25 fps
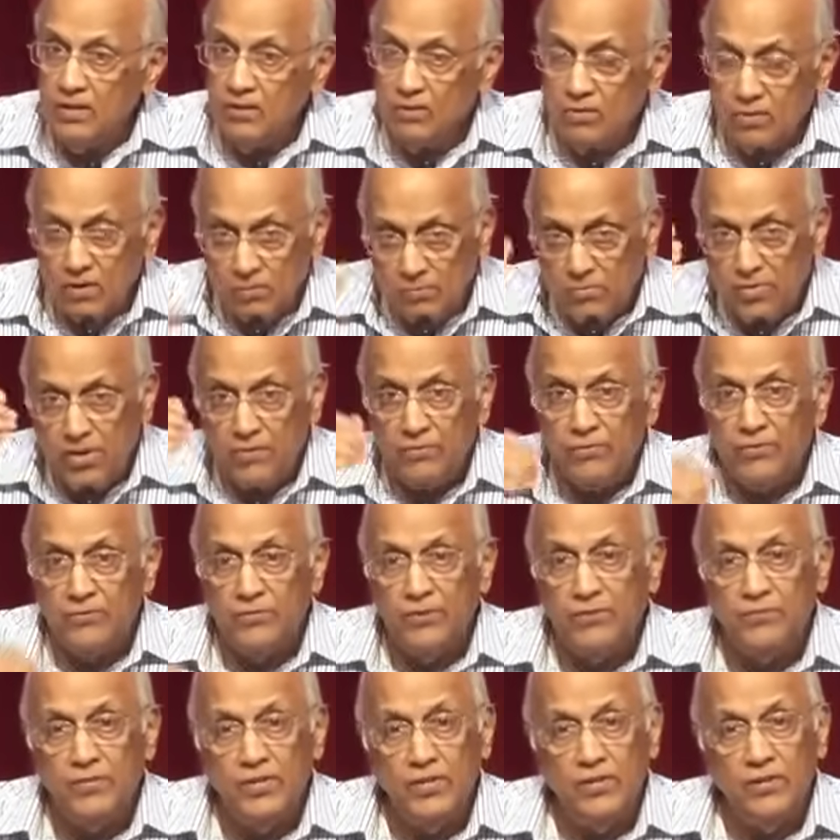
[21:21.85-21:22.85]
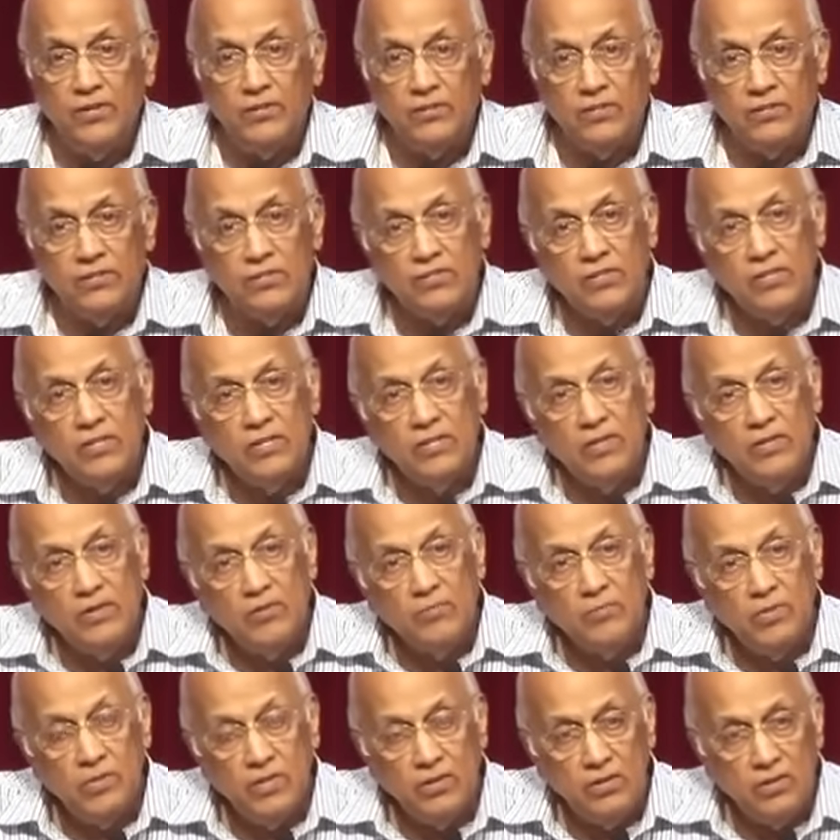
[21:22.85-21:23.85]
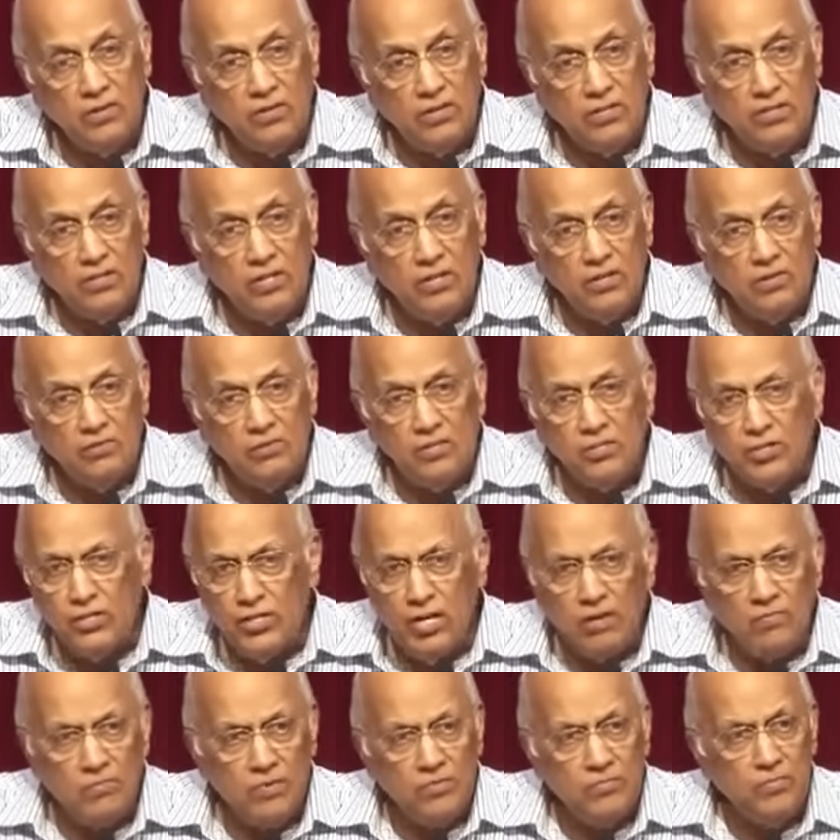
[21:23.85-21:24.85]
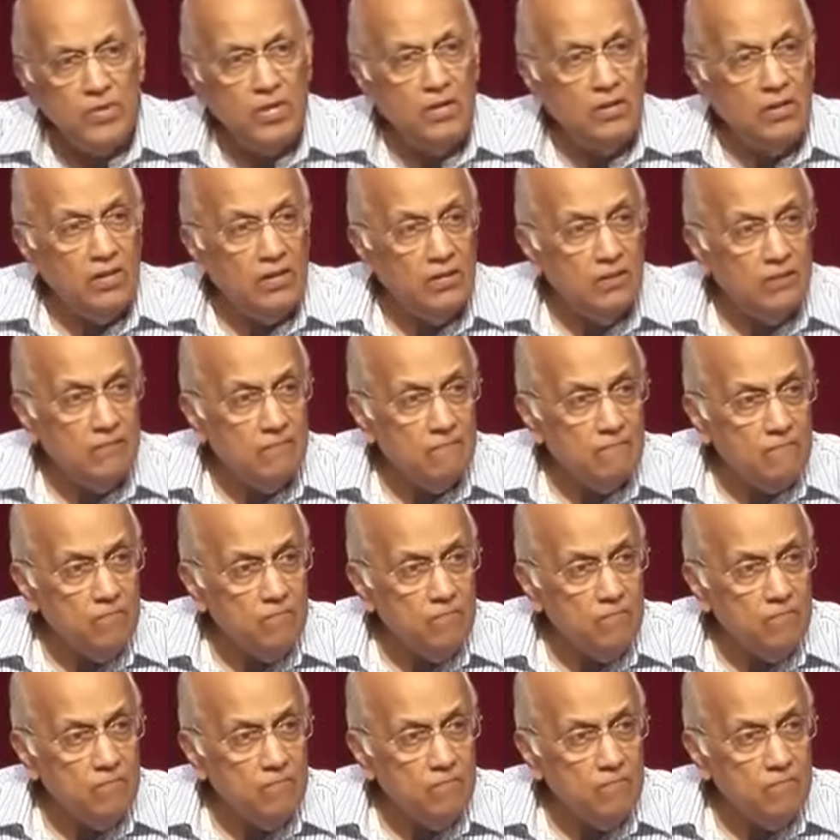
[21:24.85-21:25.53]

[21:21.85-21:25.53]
You can pray for fifty years, but the Lord will say, "You're ashamed of me.